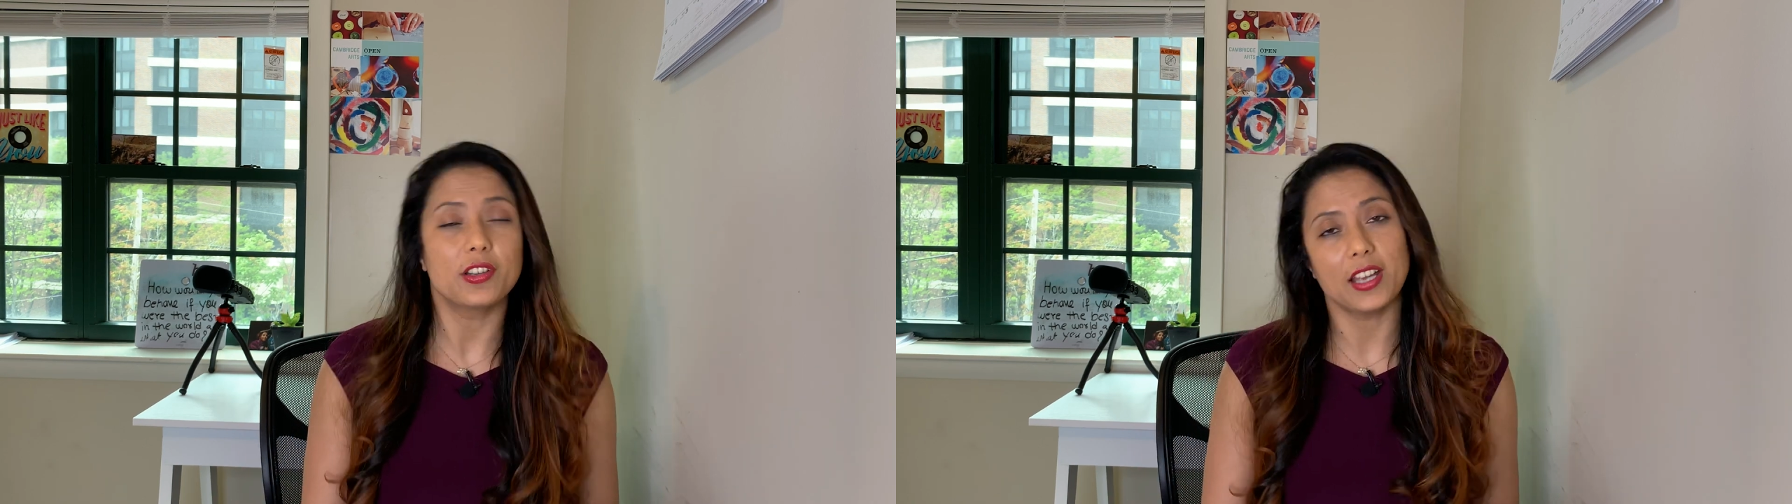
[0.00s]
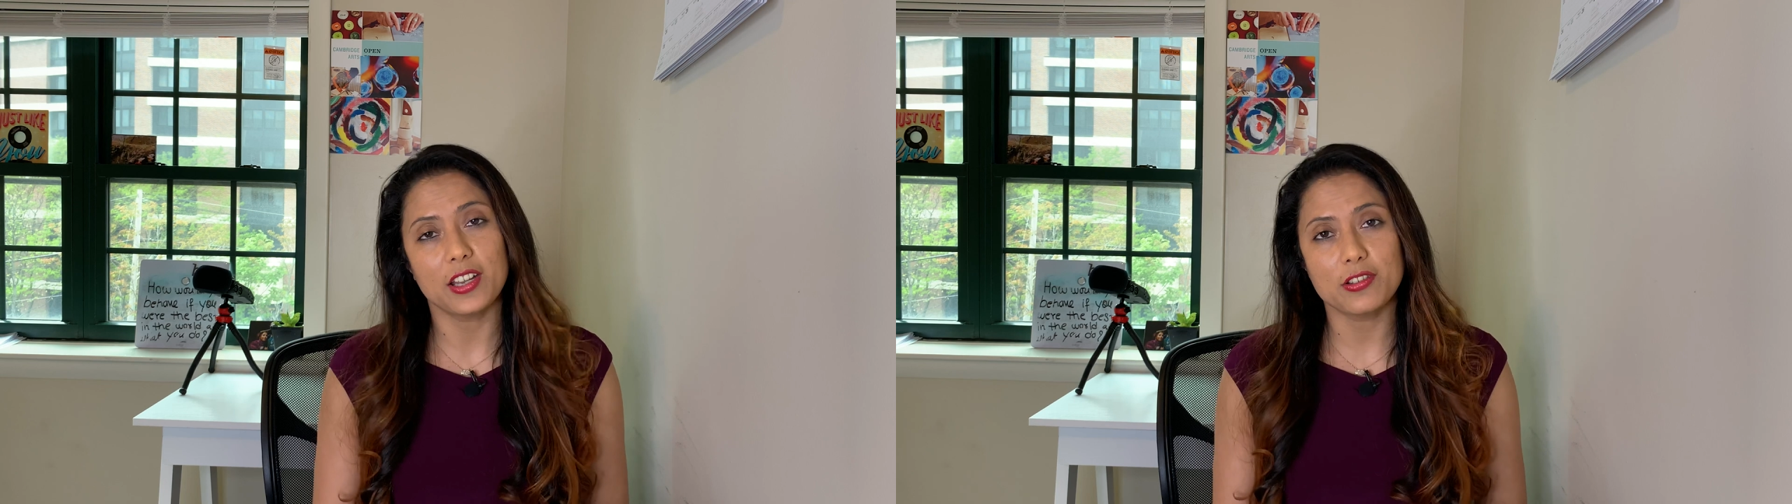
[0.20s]

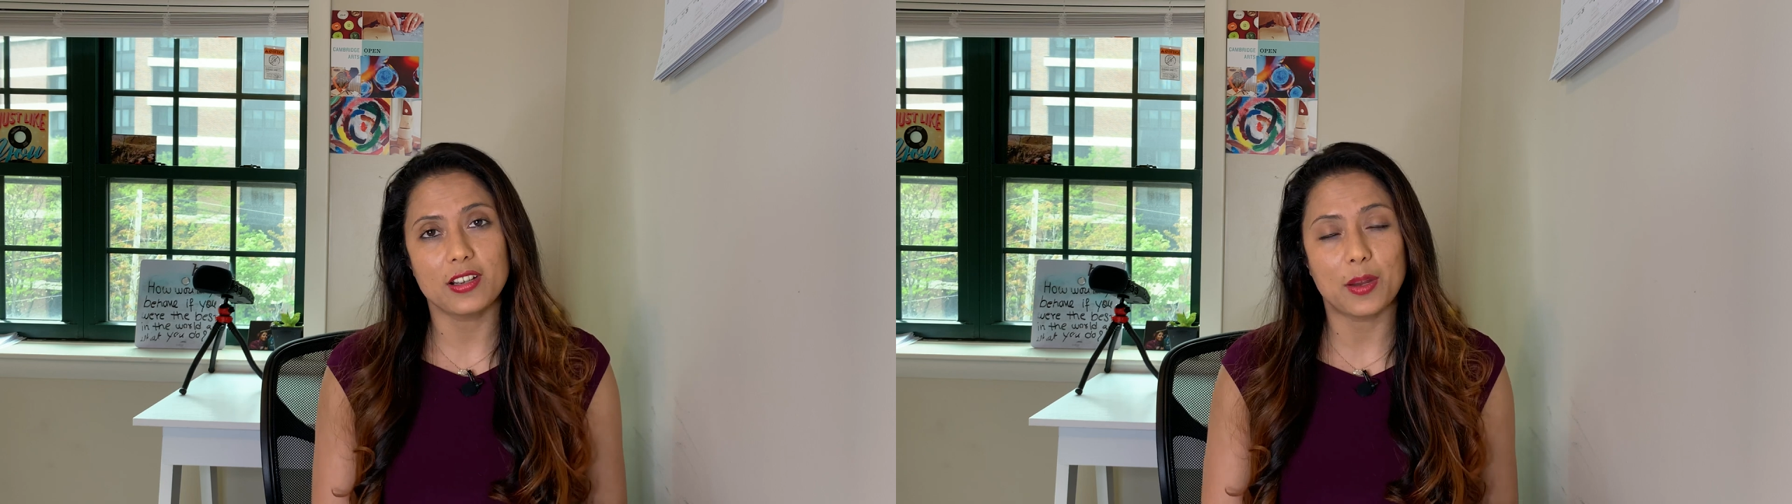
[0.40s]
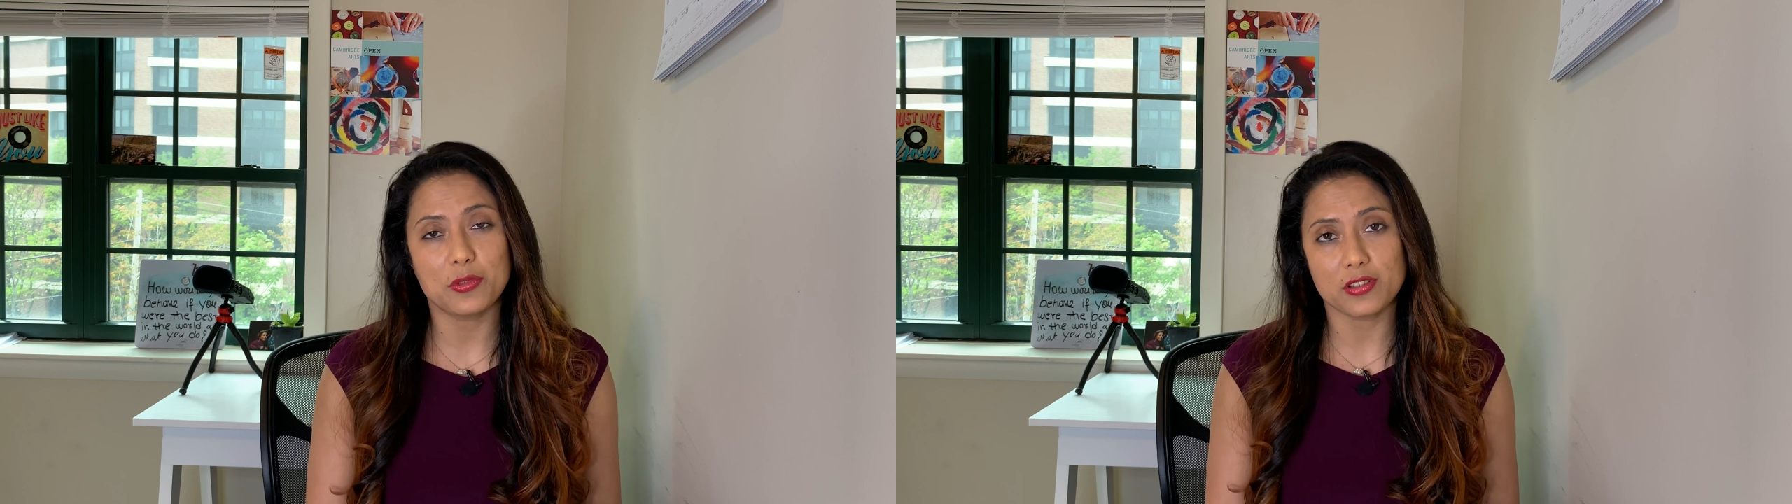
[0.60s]
For that,
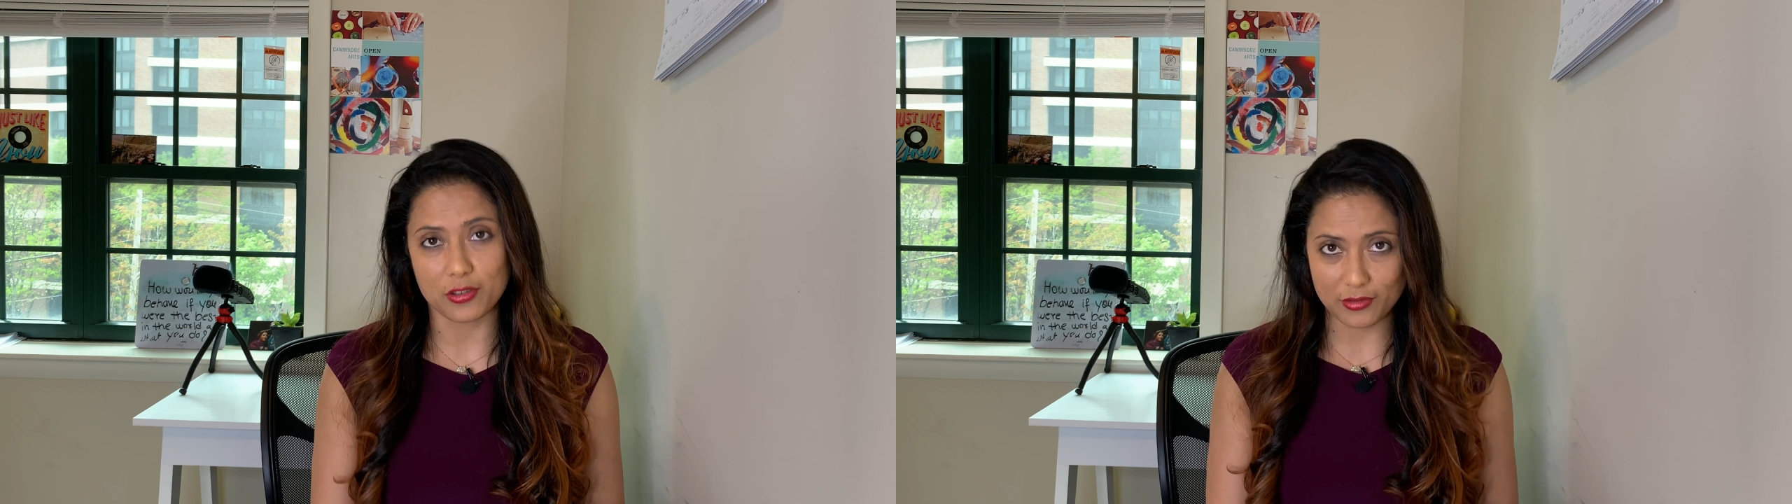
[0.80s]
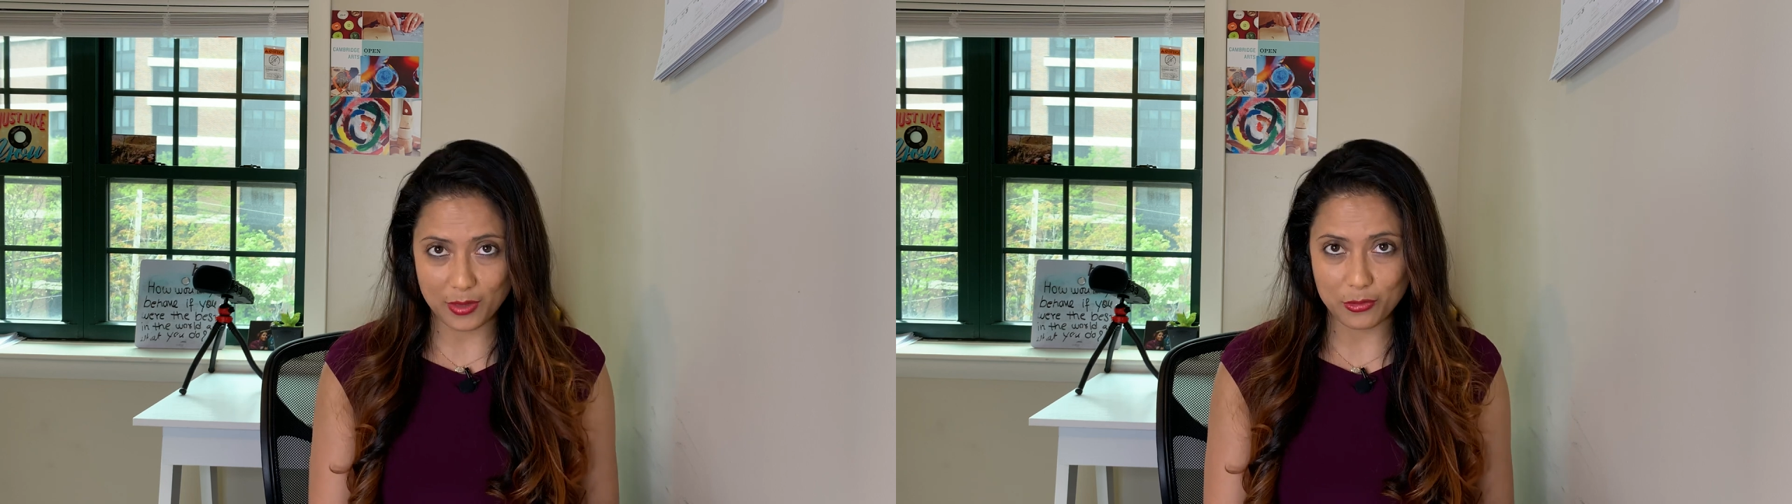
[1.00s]
you'll have to
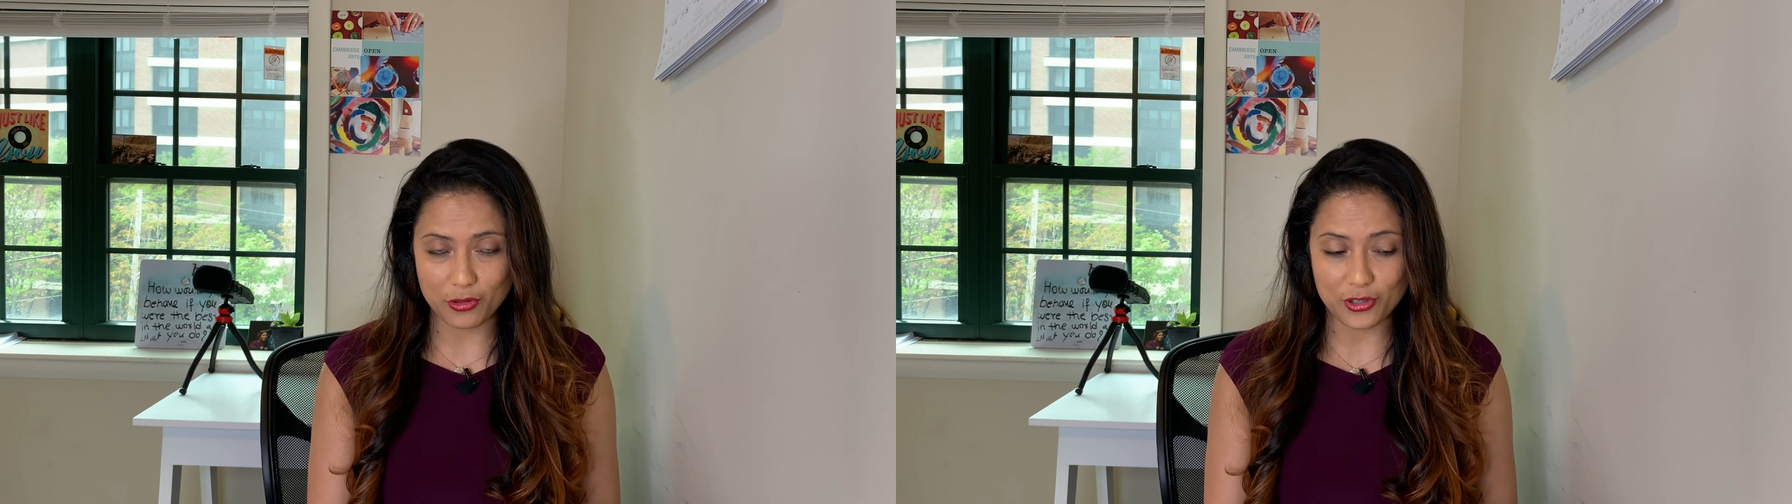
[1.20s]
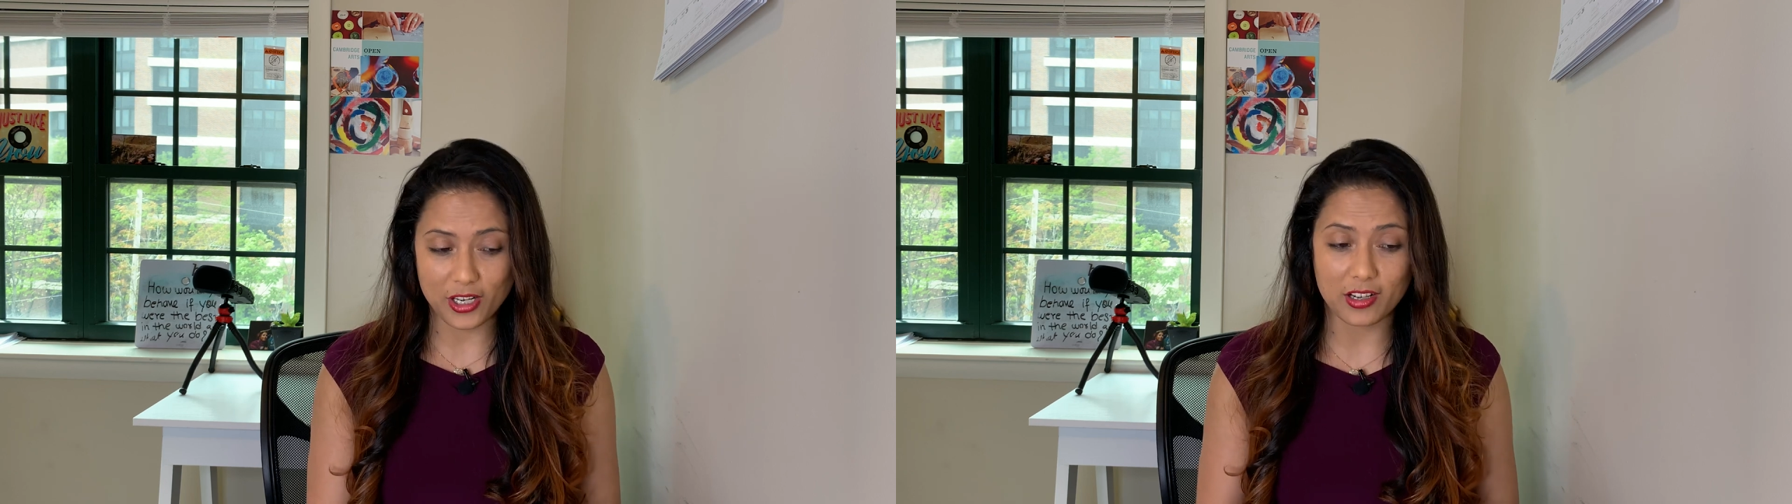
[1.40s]
subscribe
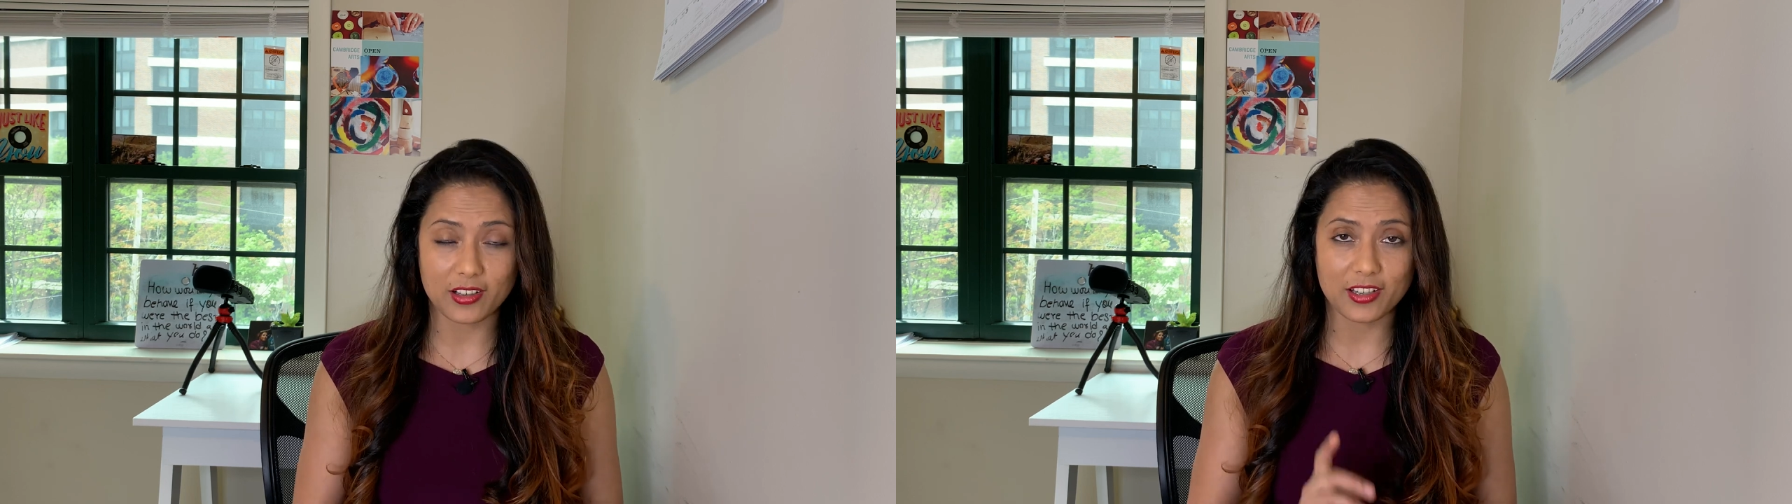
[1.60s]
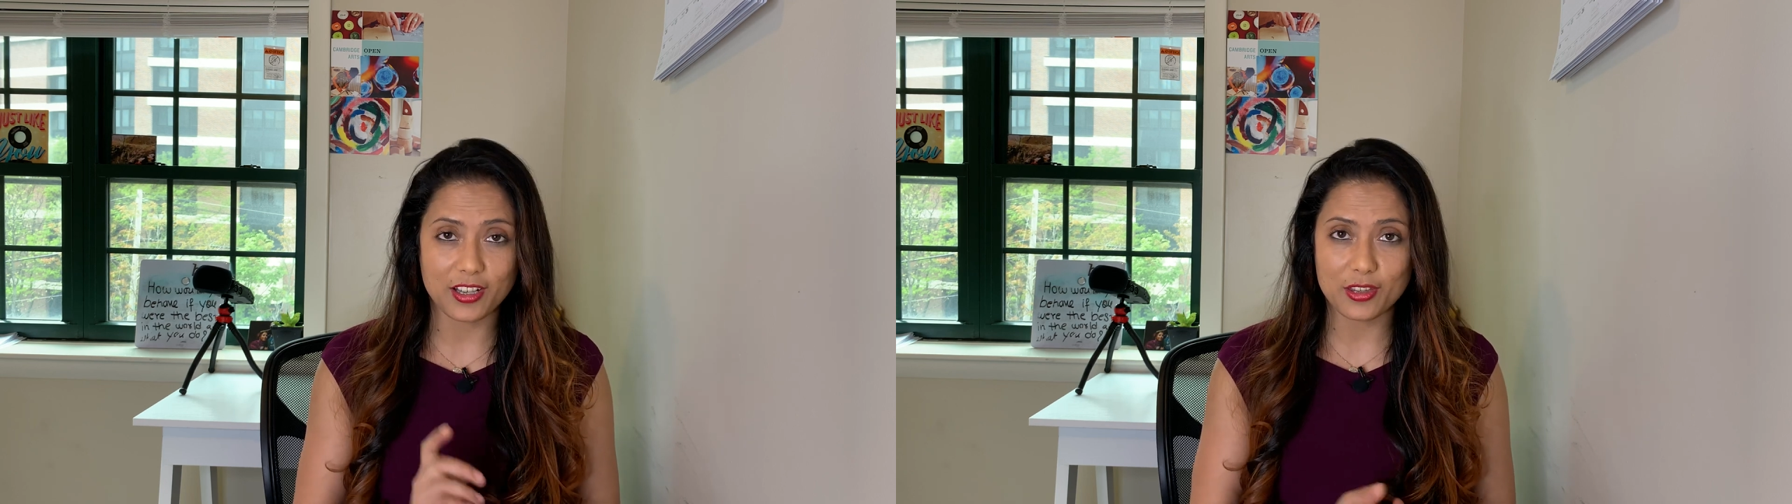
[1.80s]
to the channel and